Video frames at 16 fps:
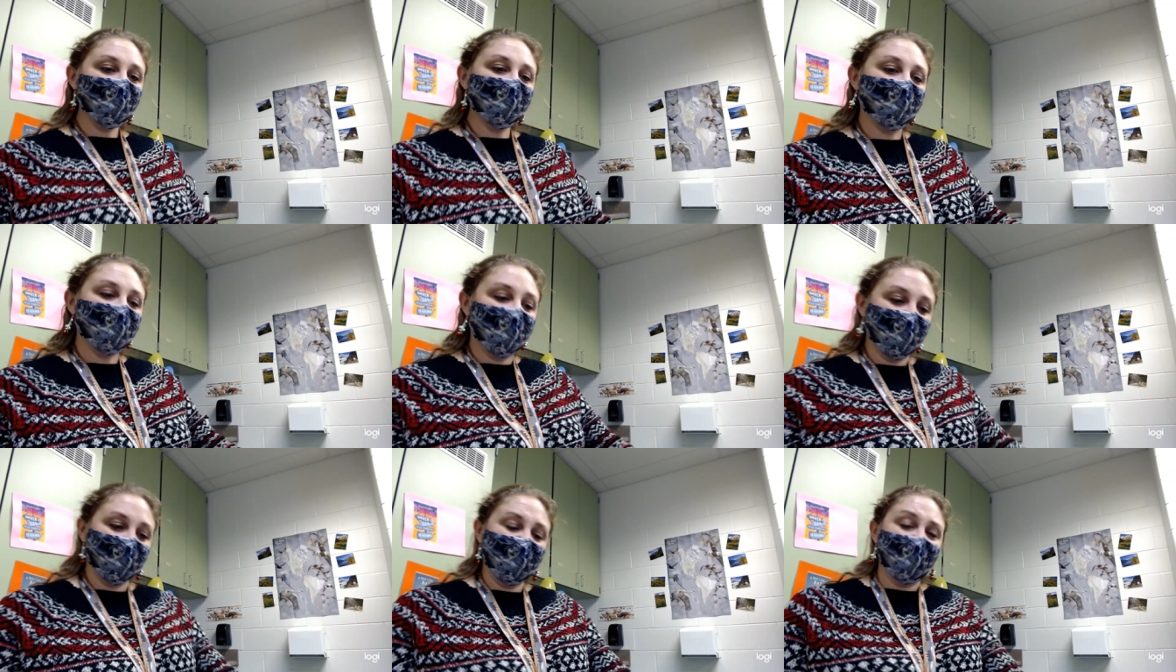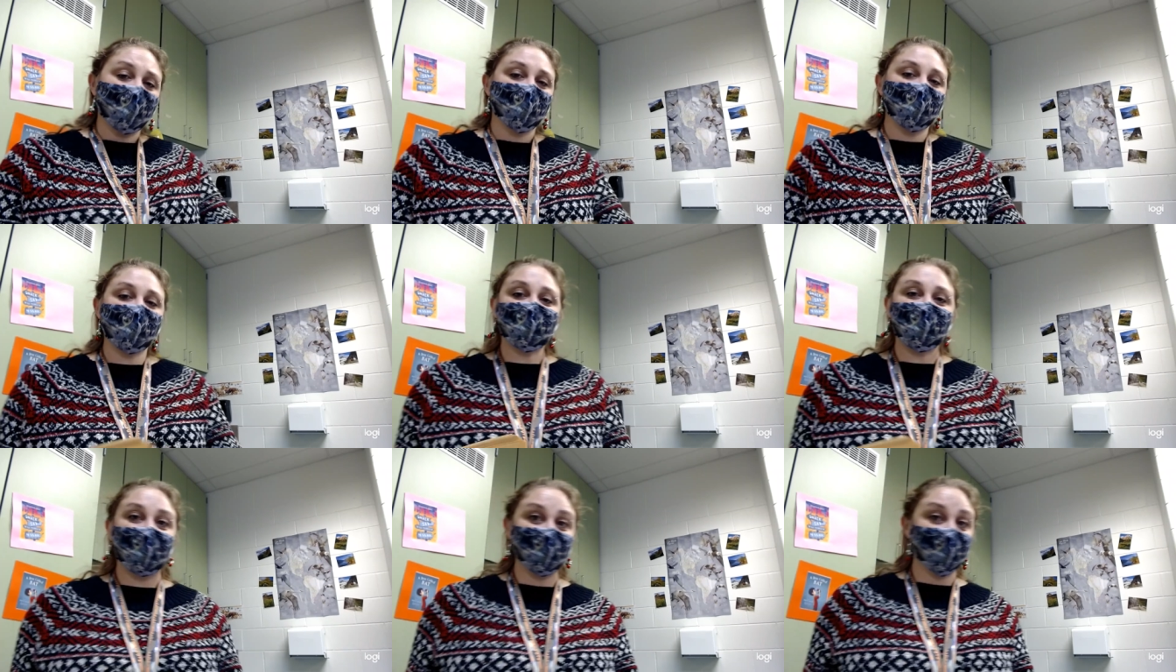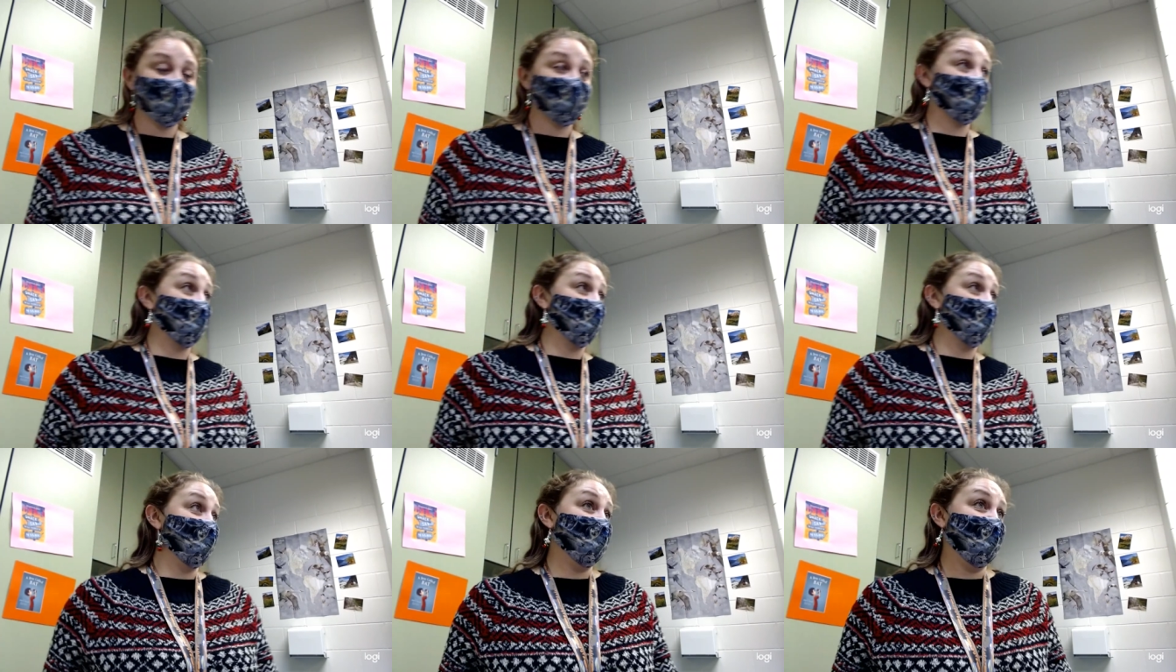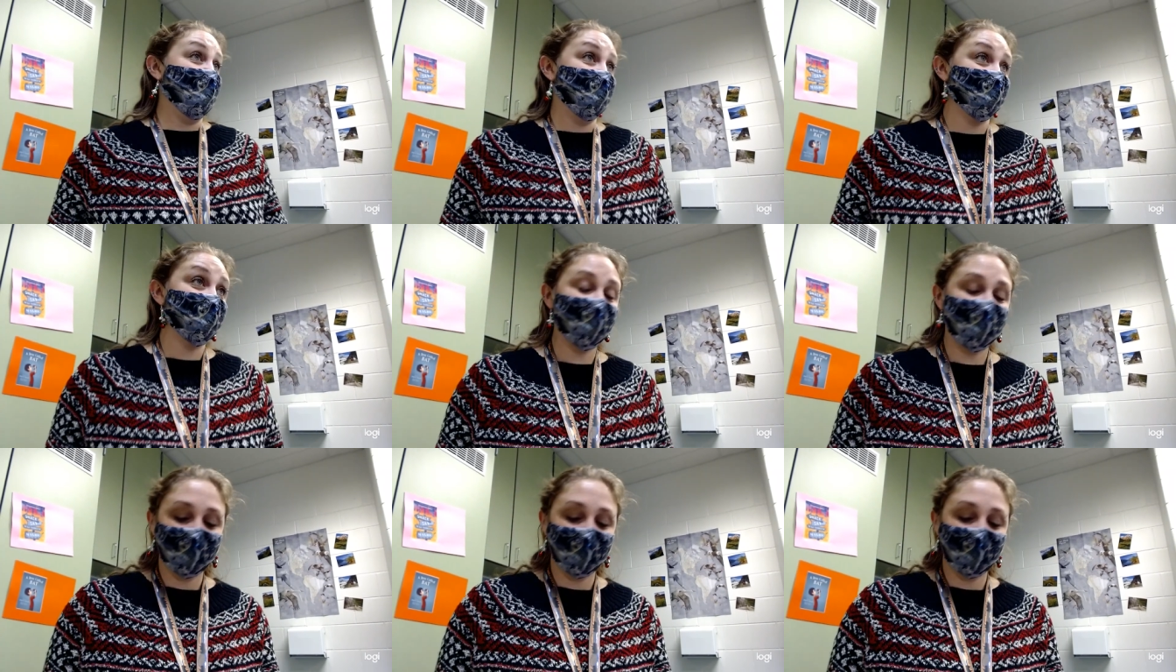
Okay, this chapter is called The Maze.